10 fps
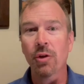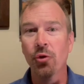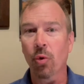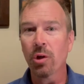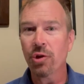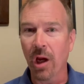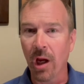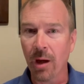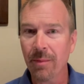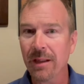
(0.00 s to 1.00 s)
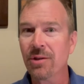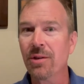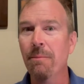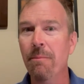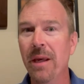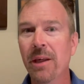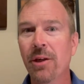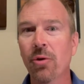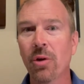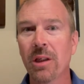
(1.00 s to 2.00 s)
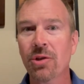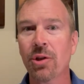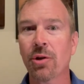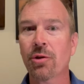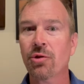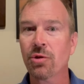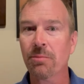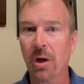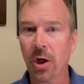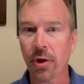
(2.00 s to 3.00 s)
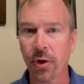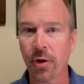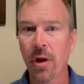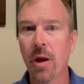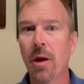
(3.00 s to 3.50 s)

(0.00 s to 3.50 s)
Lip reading: Your job is to make your listeners smarter